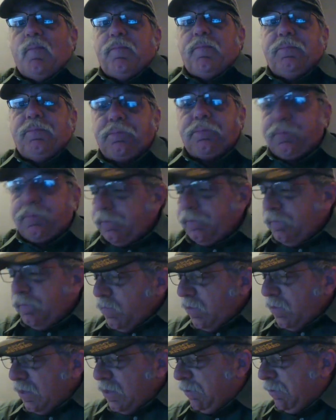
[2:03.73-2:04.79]
Let me write
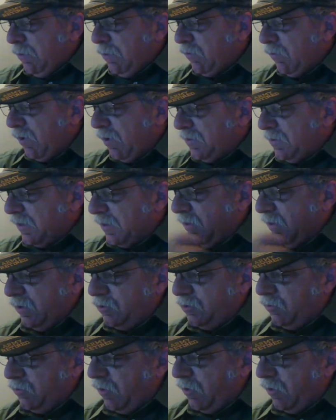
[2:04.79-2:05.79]
that down so I remember.